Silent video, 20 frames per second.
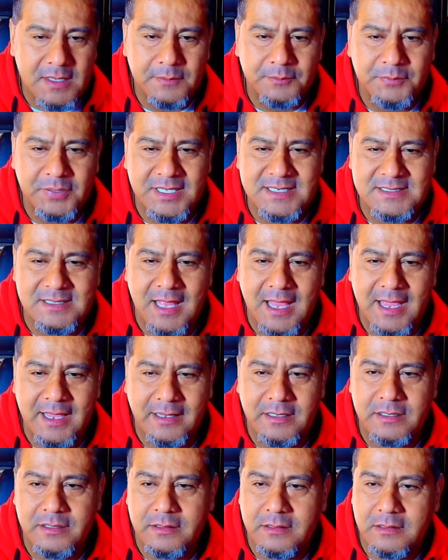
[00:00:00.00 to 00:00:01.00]
Please
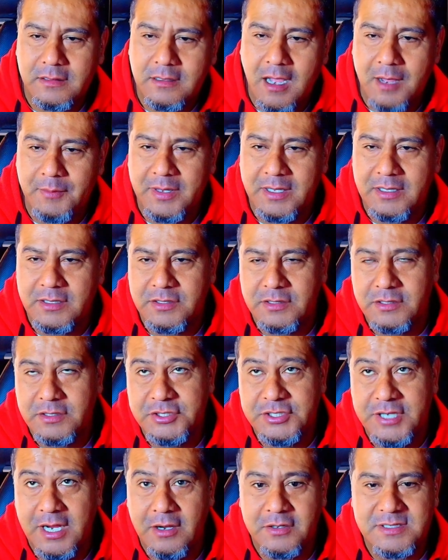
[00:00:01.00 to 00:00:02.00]
like, comment,
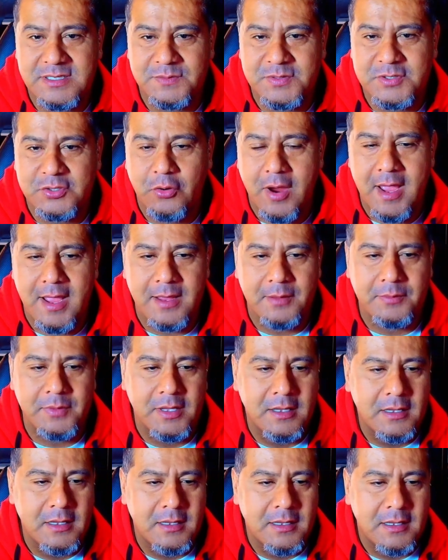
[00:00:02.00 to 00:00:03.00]
share, subscribe.
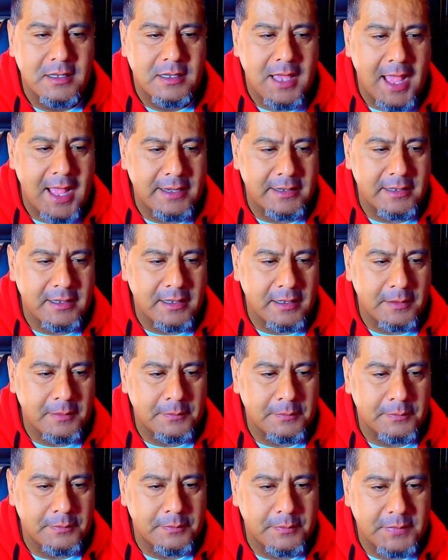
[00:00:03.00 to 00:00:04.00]
And
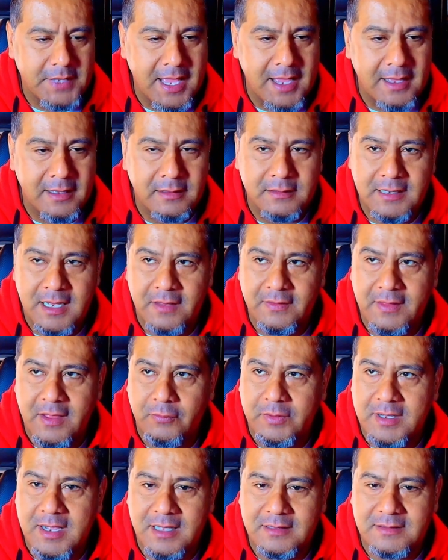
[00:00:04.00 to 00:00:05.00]
now that
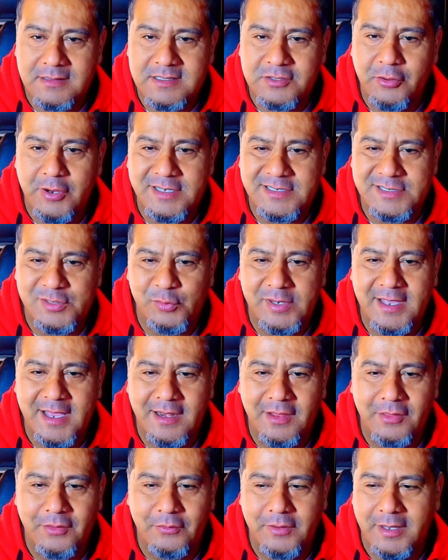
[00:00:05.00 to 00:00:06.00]
we got this crazy week
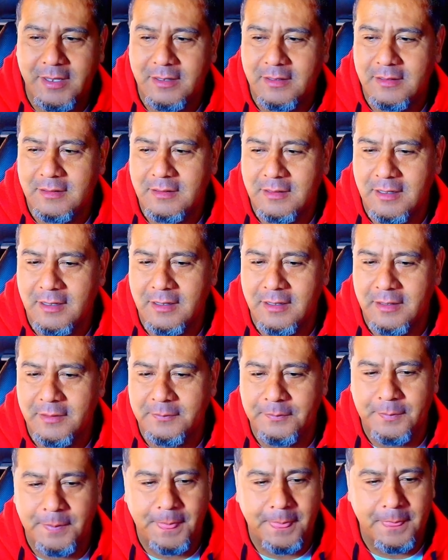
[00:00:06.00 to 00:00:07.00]
out of the way,
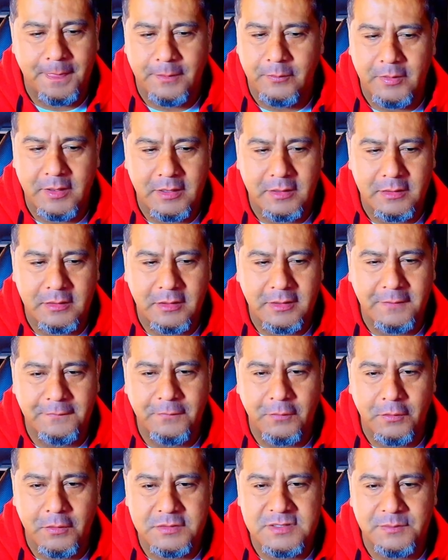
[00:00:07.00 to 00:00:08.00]
we are looking
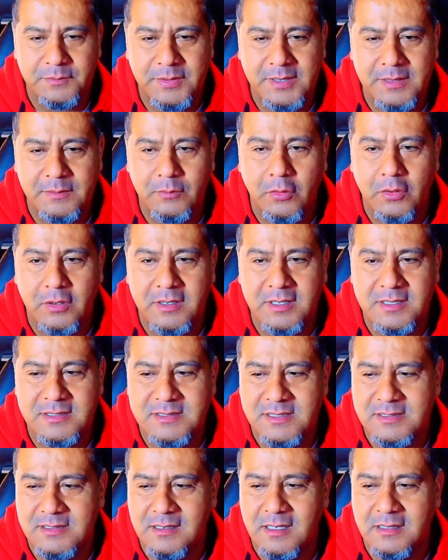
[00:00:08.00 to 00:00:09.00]
forward to being more
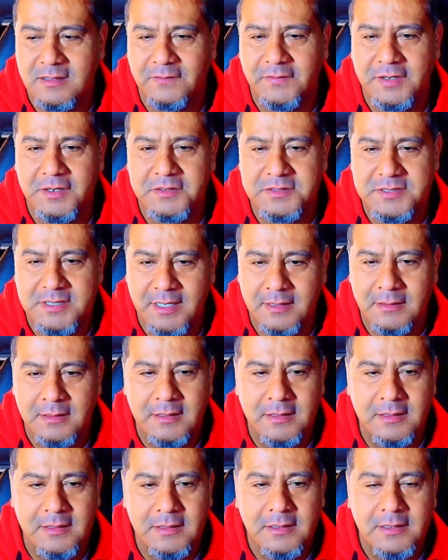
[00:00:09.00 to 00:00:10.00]
consistent on the videos again.
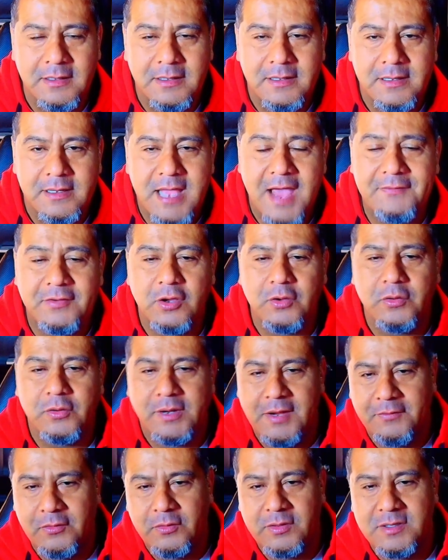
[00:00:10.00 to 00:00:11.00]
Have a good
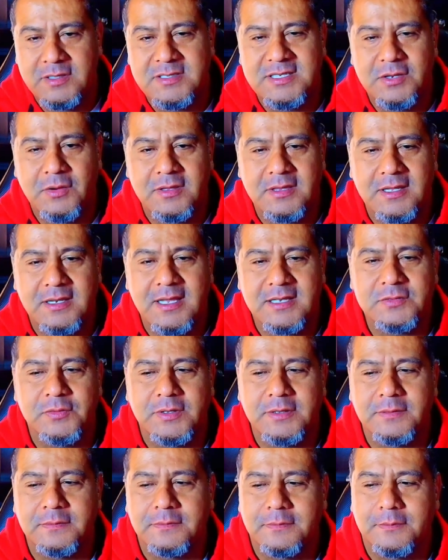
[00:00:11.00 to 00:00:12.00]
one, everyone. See you on the next
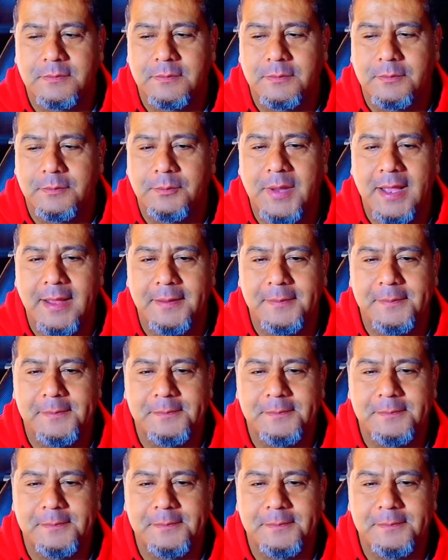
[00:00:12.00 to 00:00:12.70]
one. Bye.